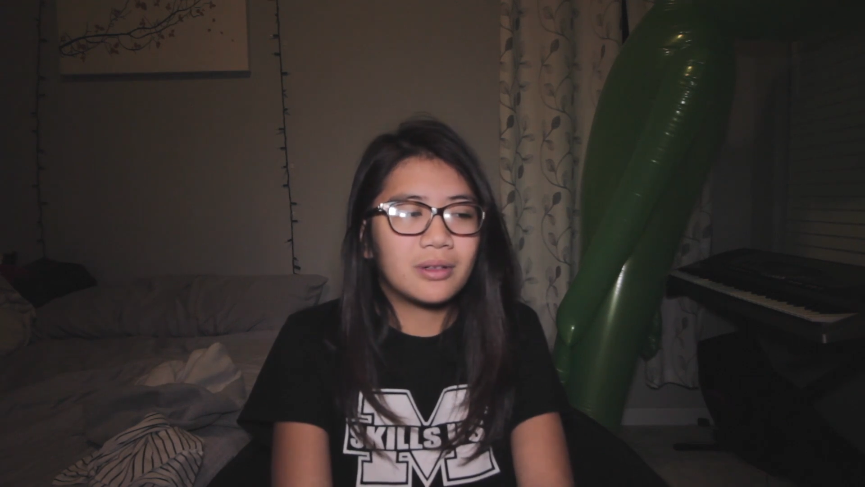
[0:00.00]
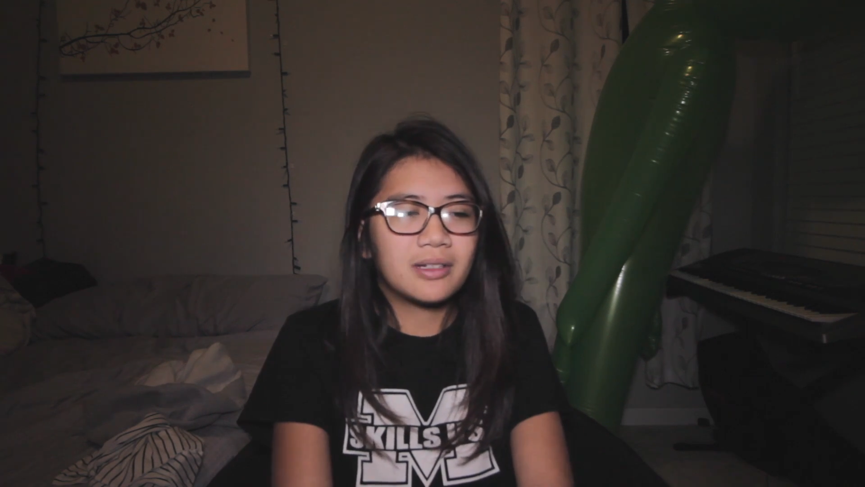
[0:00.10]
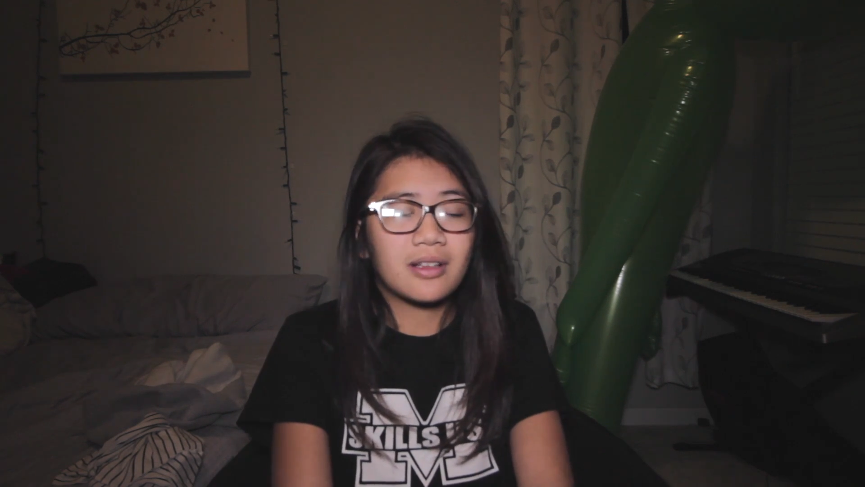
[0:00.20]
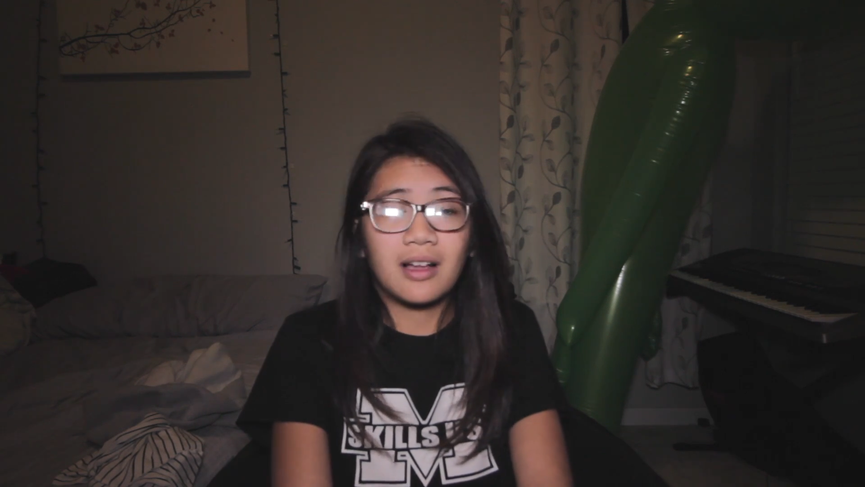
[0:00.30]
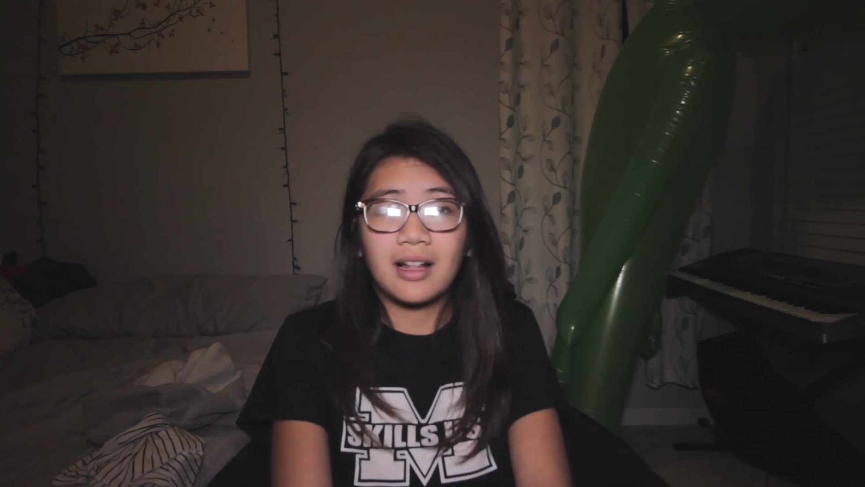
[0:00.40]
a
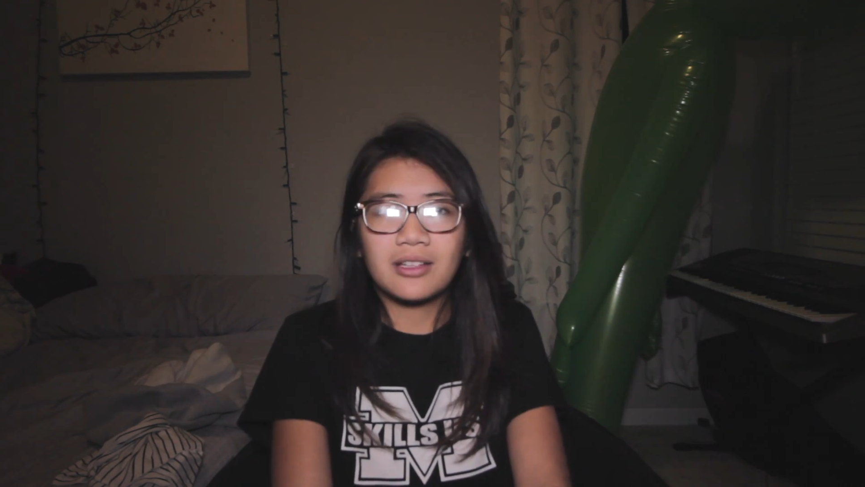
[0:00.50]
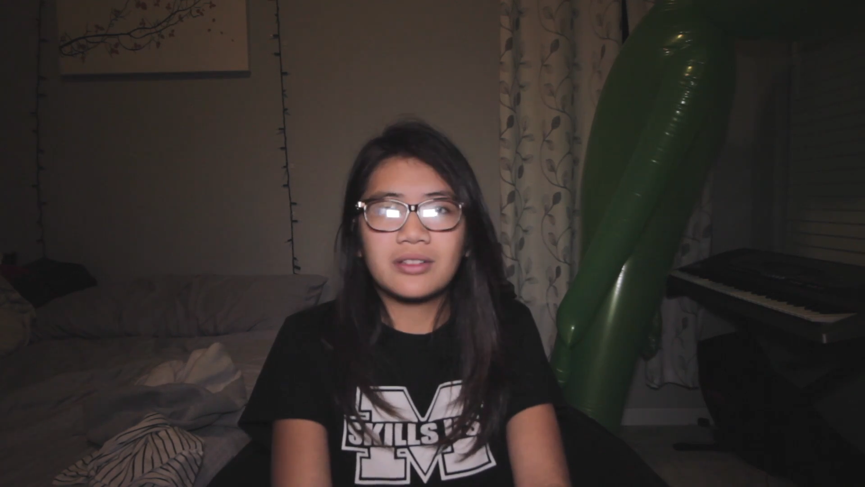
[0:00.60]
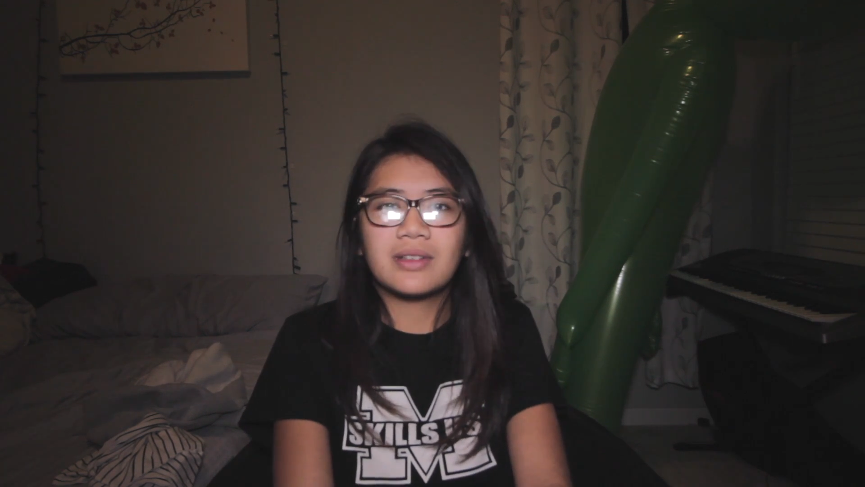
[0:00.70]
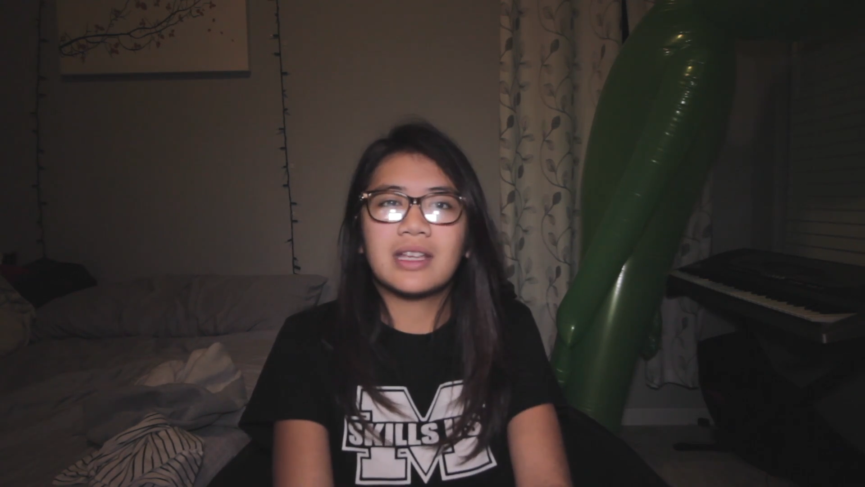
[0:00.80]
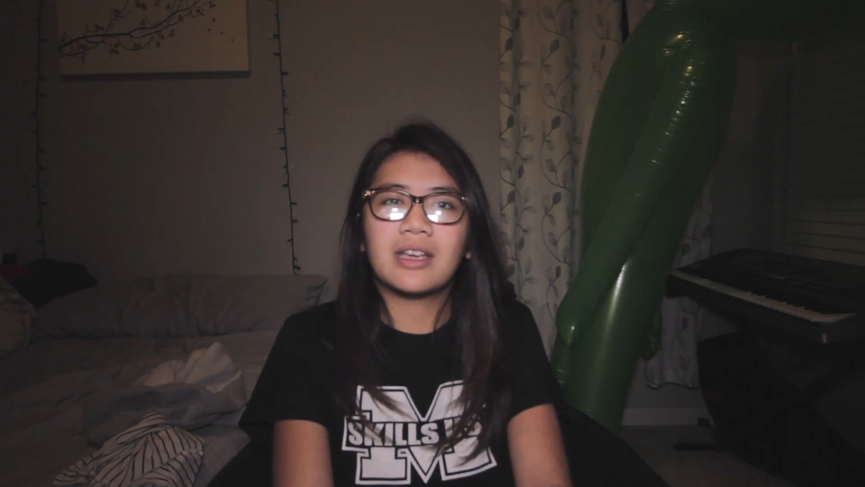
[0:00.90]
whole
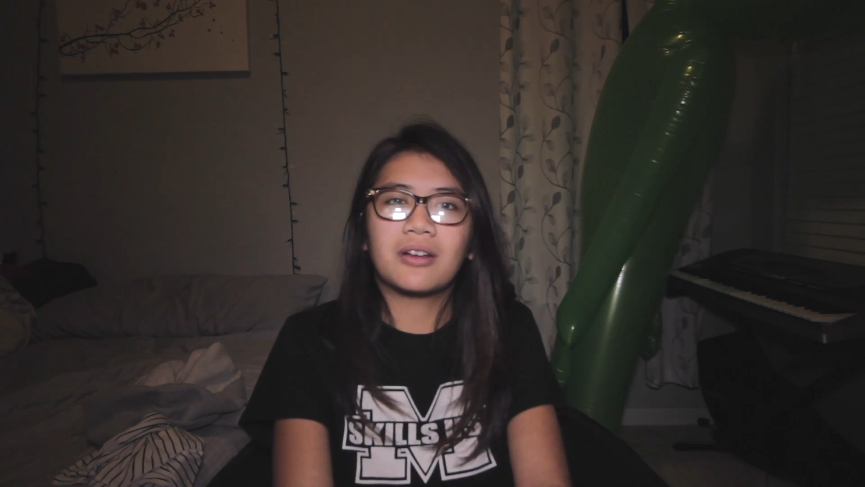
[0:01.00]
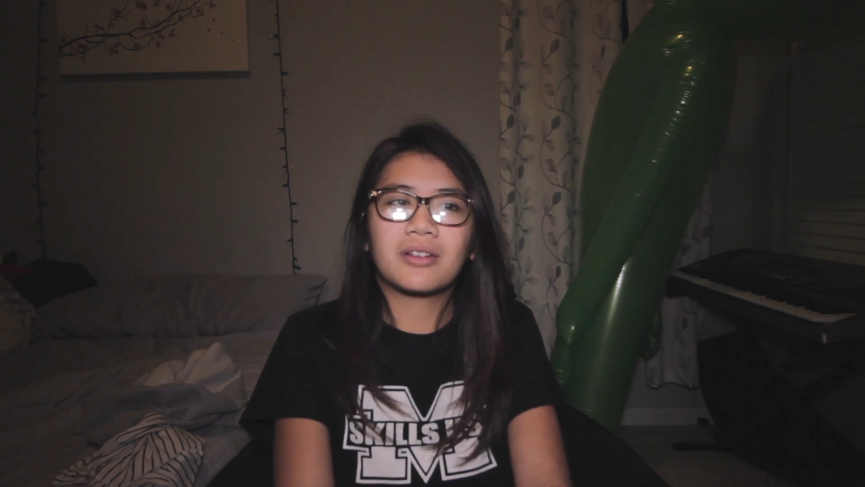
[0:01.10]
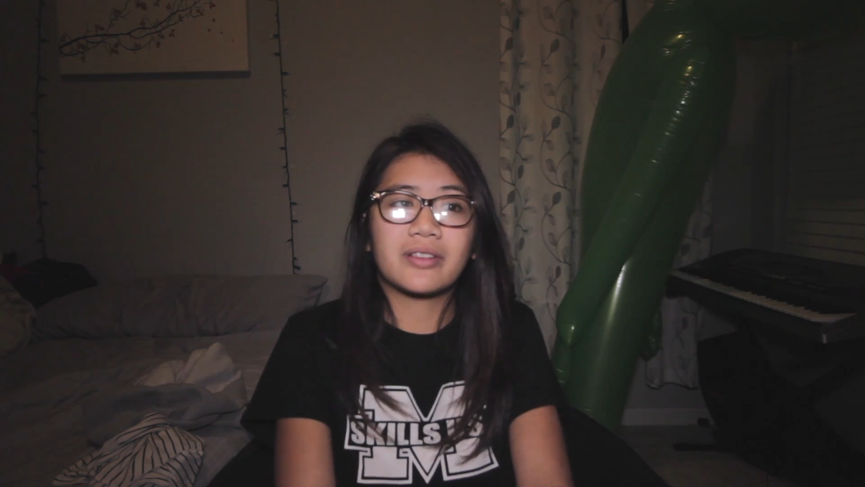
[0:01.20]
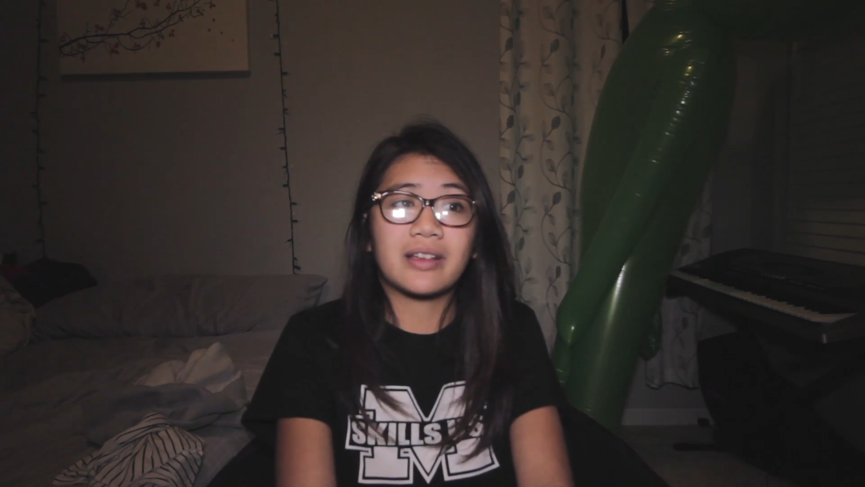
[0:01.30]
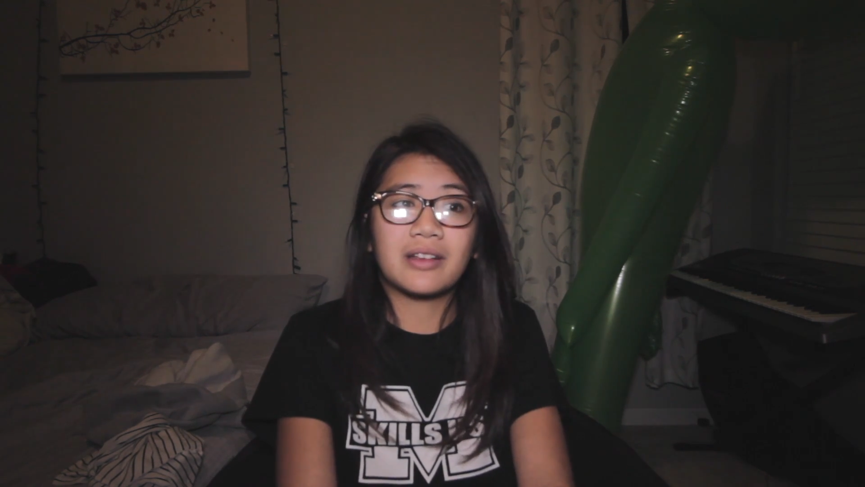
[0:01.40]
college video because